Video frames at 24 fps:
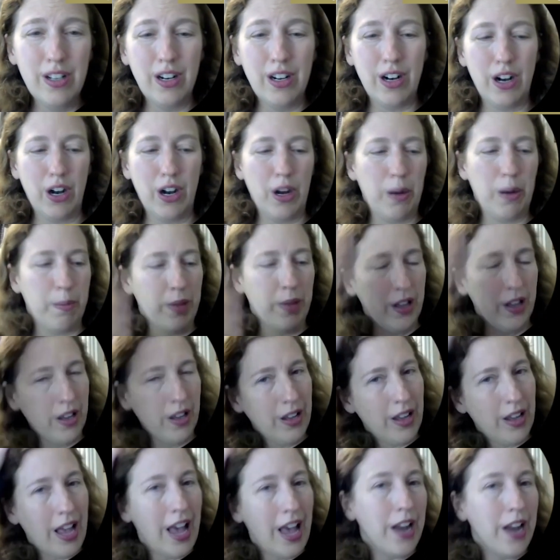And
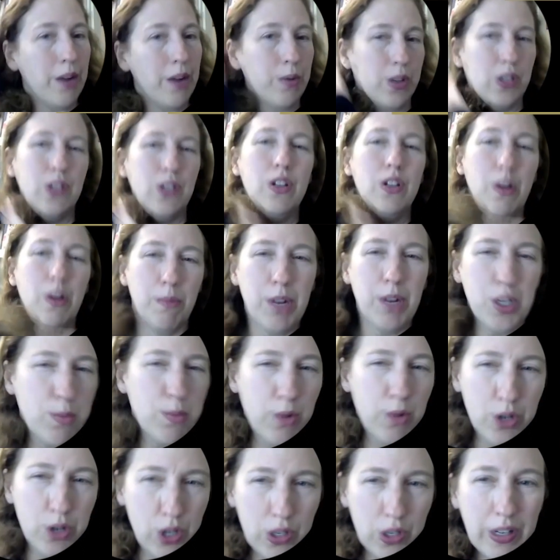it was, much
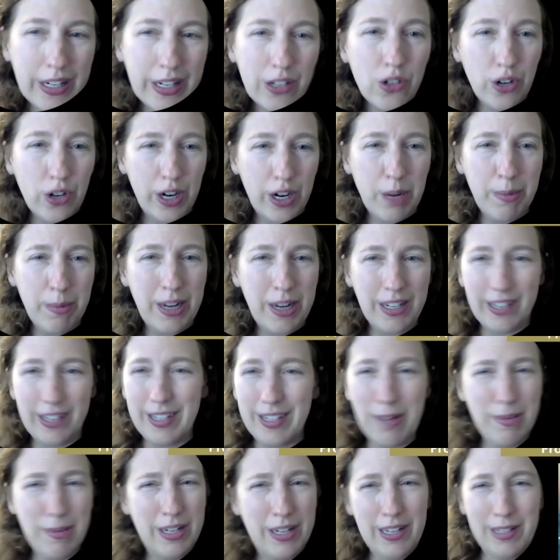more just like straight up
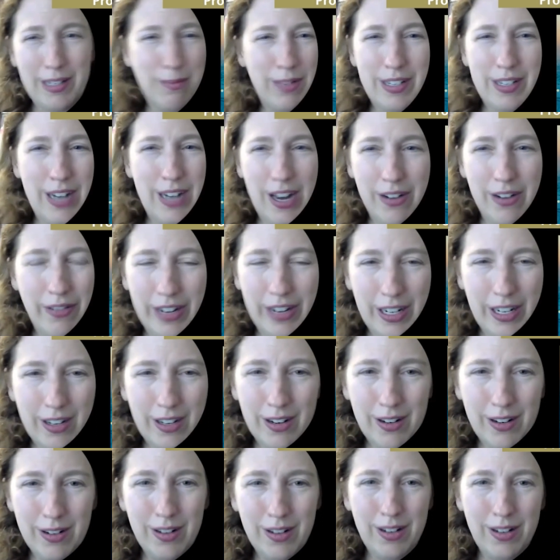anti-Semitism. It's not like
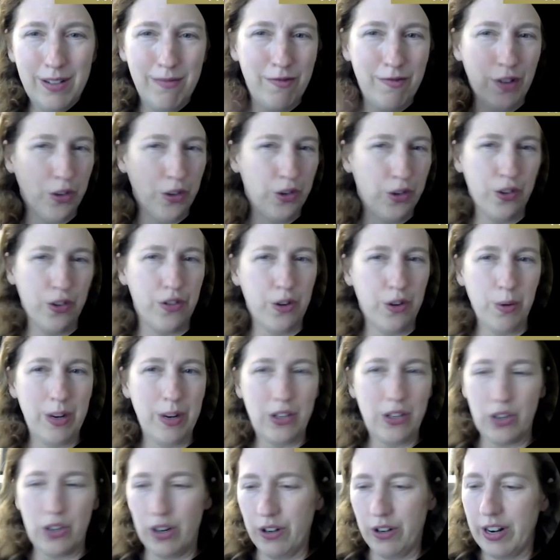filtered through
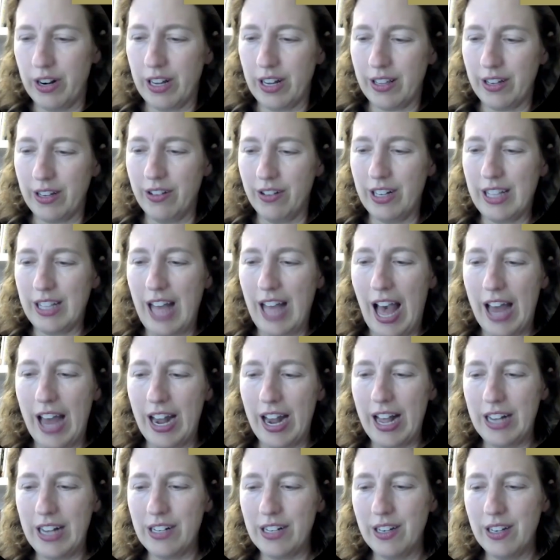Israel or anything like that.
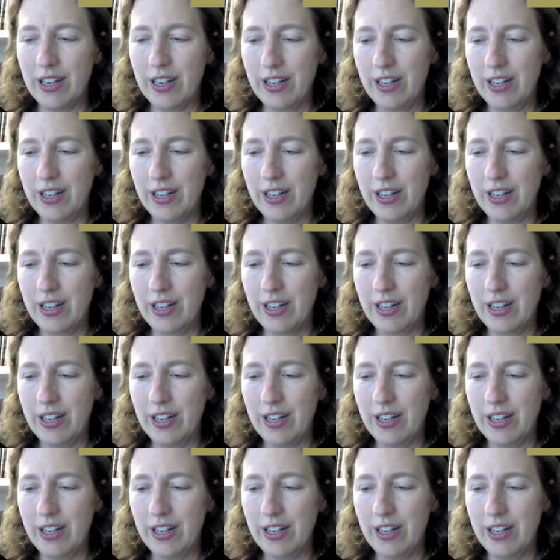And